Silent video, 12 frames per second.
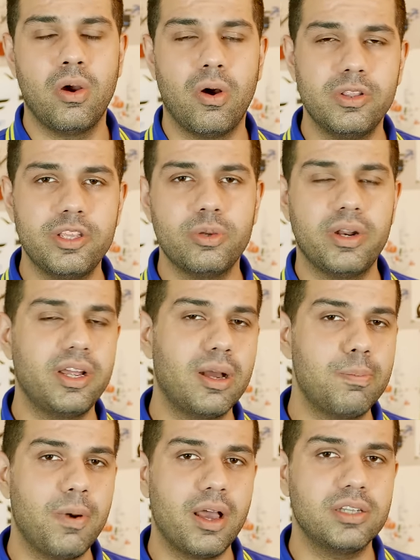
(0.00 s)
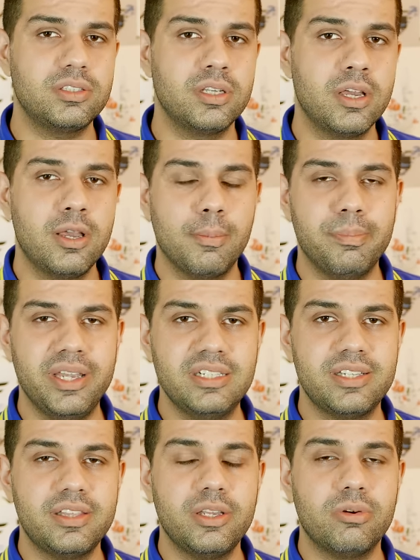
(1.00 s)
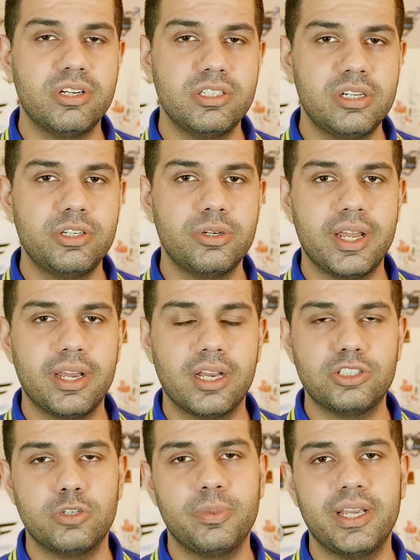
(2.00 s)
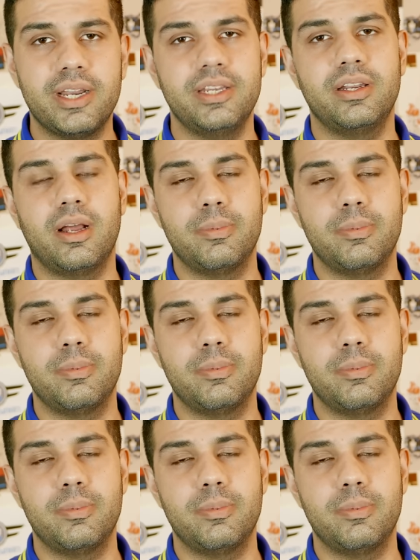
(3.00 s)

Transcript: on the Yureka Plus means that the original Yureka should be getting an